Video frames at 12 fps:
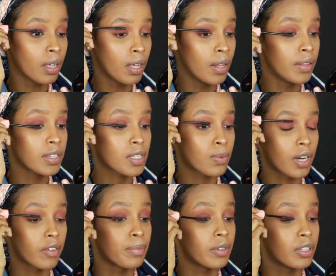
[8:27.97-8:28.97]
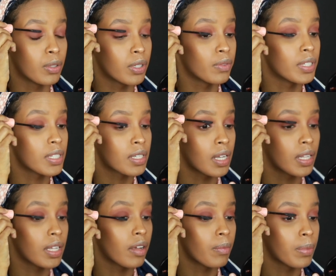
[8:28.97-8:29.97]
and this is what I've been doing
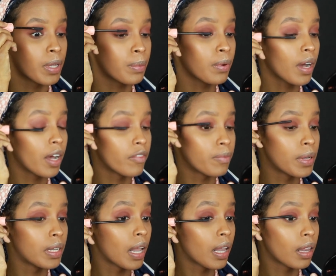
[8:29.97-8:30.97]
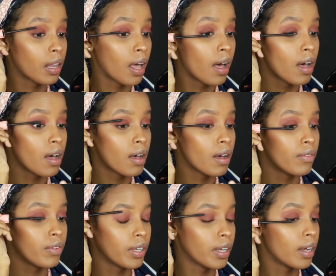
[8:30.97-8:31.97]
recently, and people have been
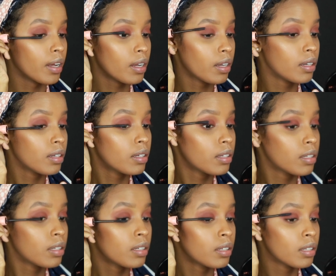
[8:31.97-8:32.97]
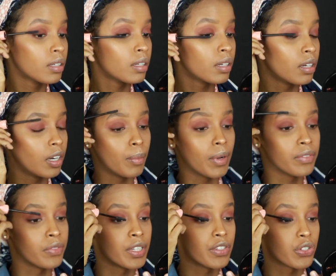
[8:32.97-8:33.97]
loving it. All my
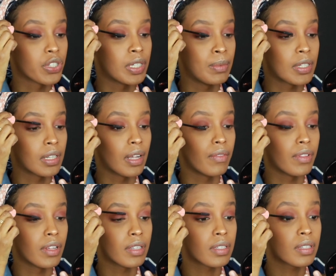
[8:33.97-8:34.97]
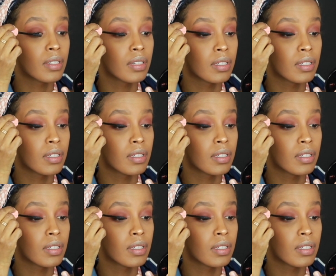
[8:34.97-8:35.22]
friends just seem to love this.